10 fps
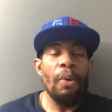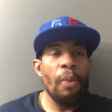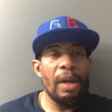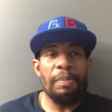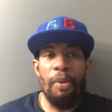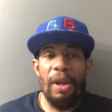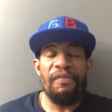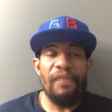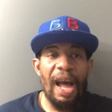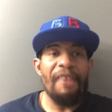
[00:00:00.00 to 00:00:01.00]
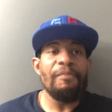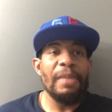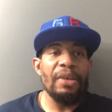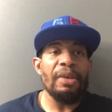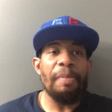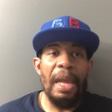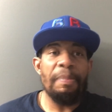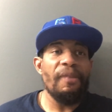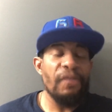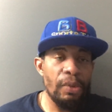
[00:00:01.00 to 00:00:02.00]
1.5 million
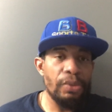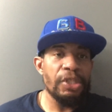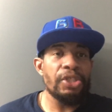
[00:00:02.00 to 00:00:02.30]
pay-per-views